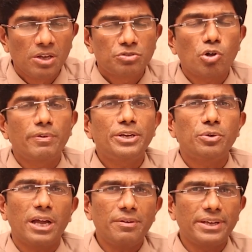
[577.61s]
So when
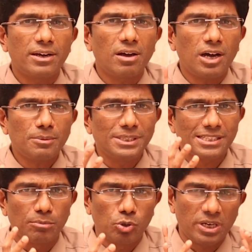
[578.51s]
you have
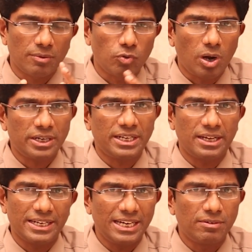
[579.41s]
enormous amount of
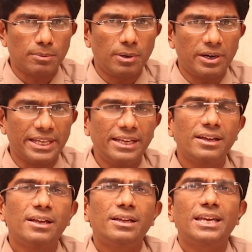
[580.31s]
water in our body,
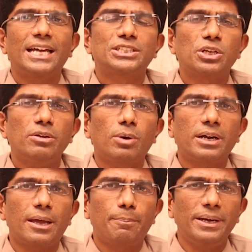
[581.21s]
naturally
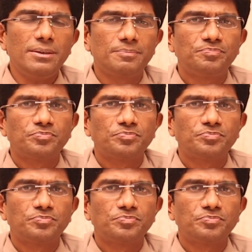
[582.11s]
what happen?